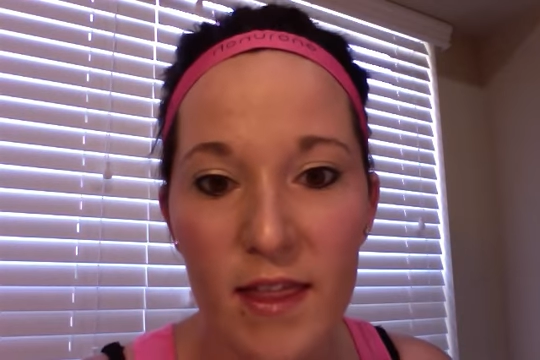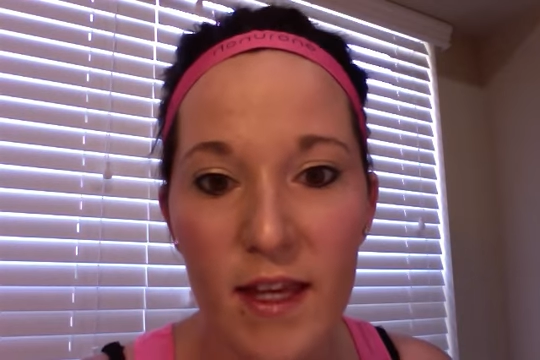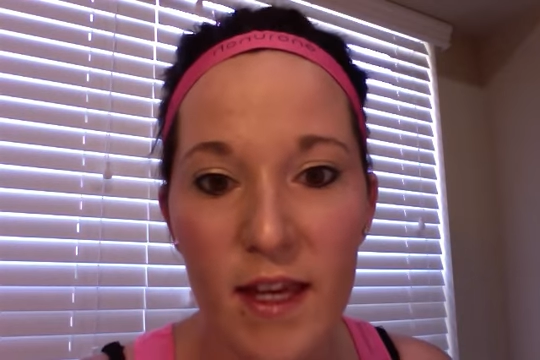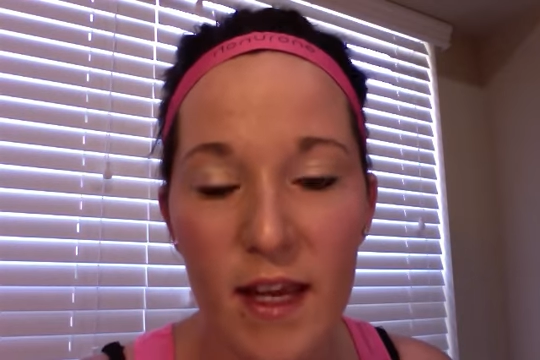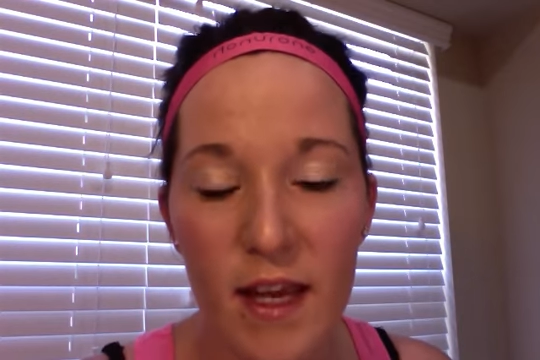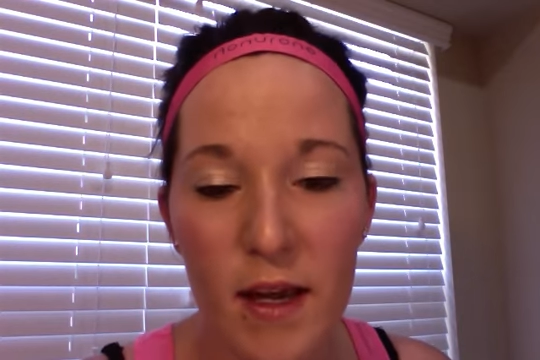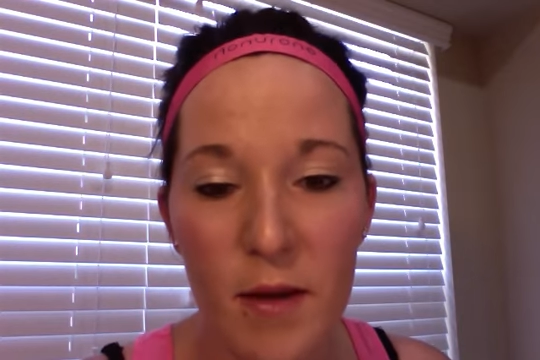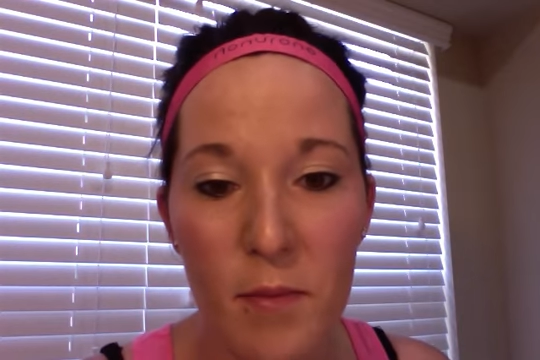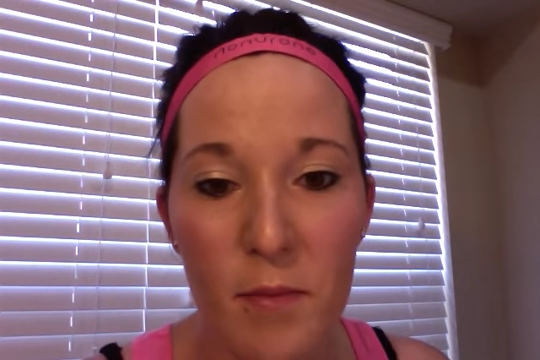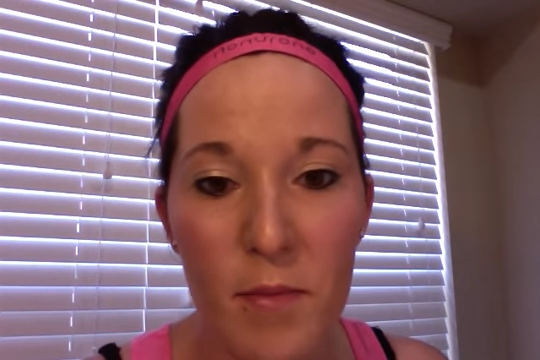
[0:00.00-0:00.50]

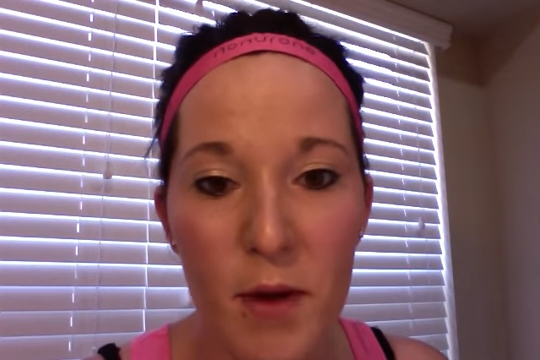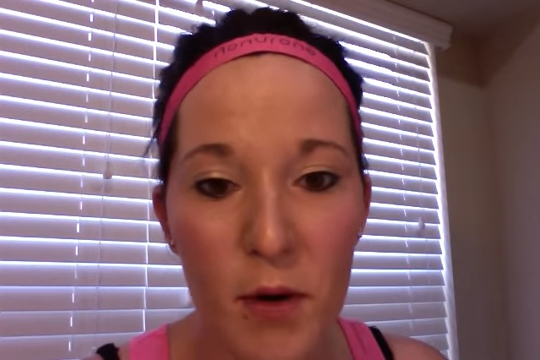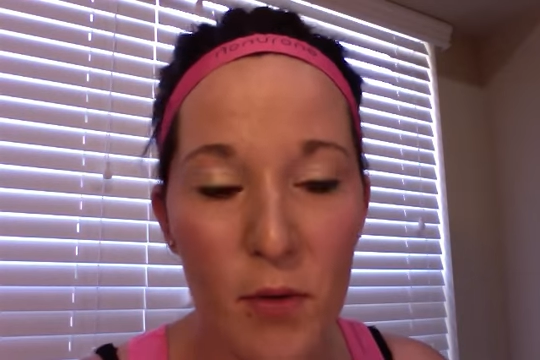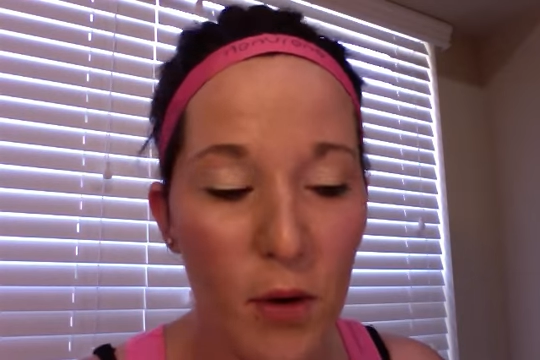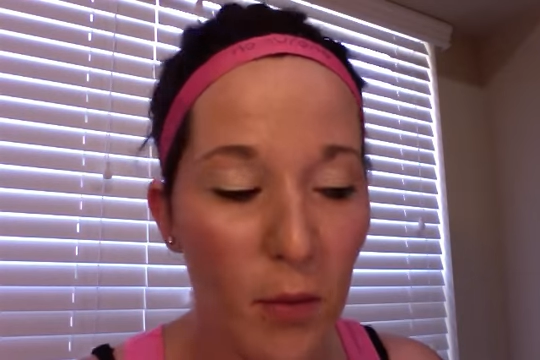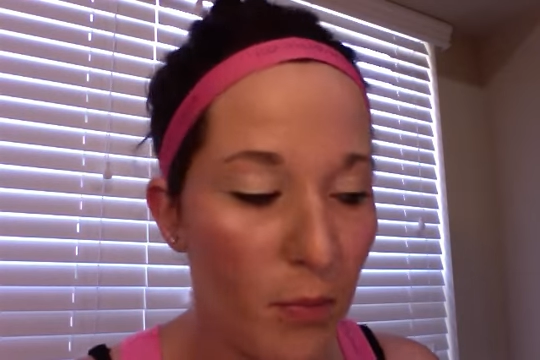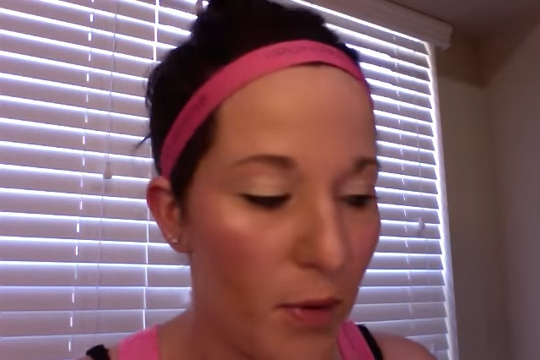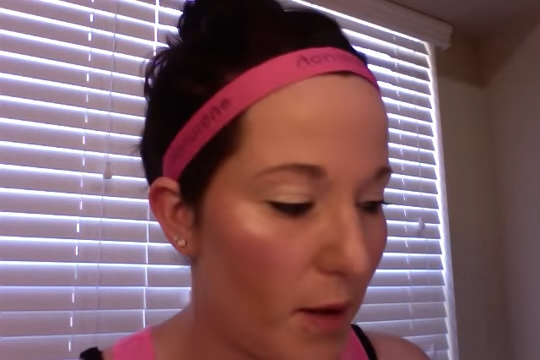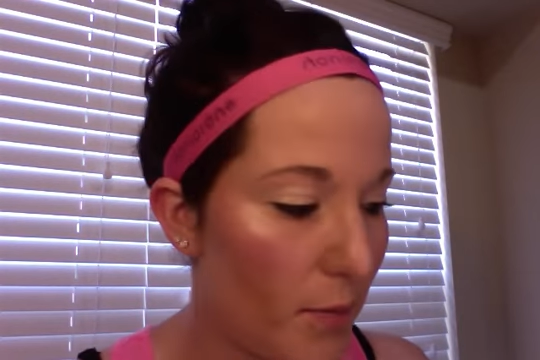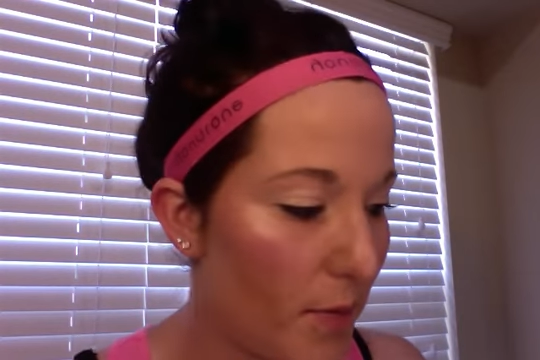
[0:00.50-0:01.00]
the
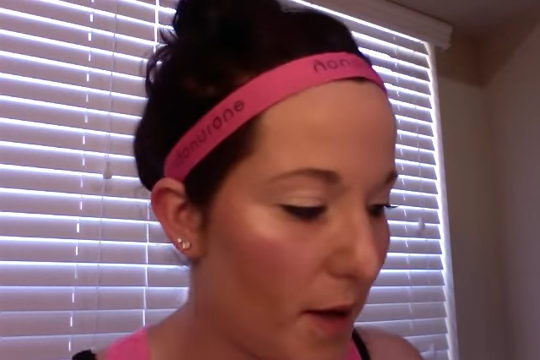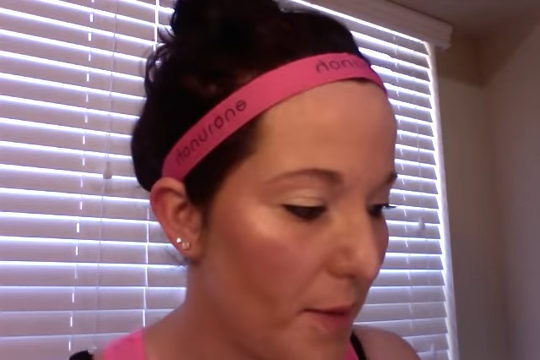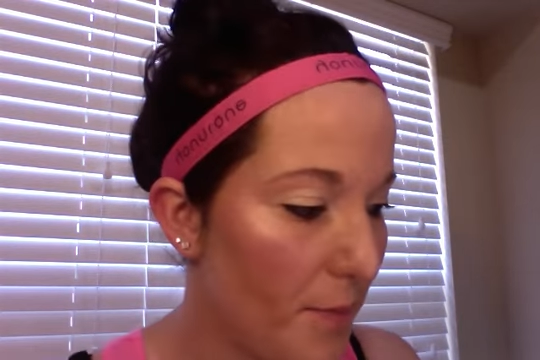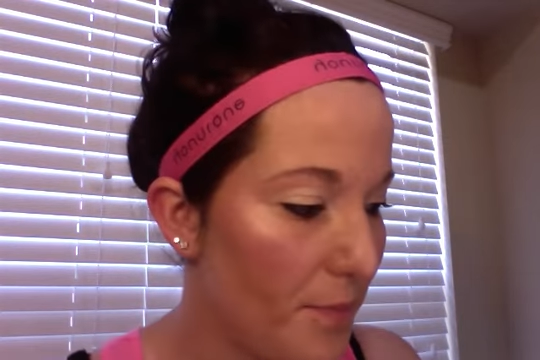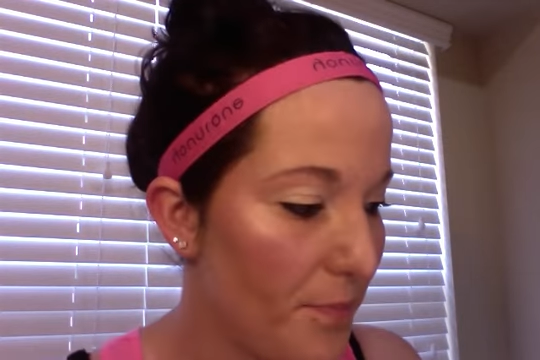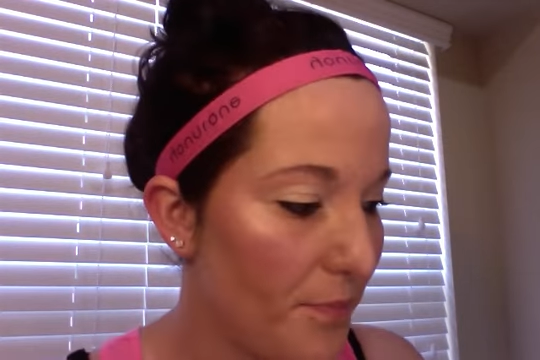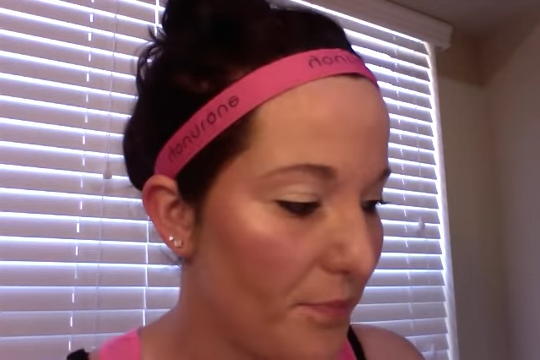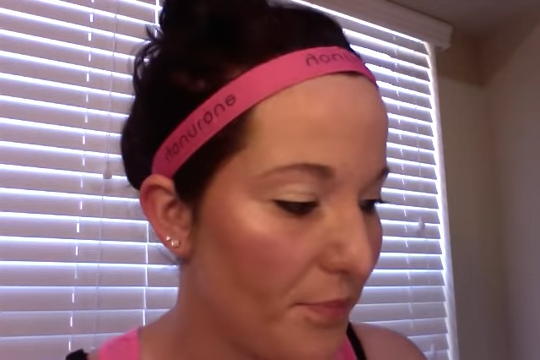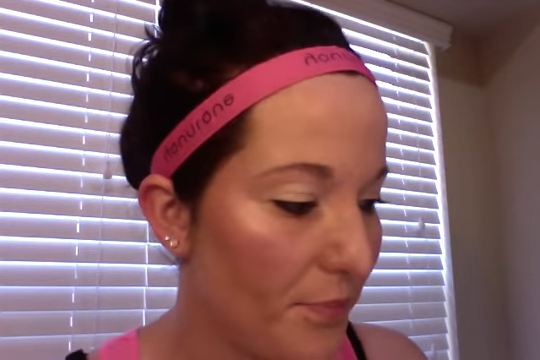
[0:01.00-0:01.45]
mineral pigment.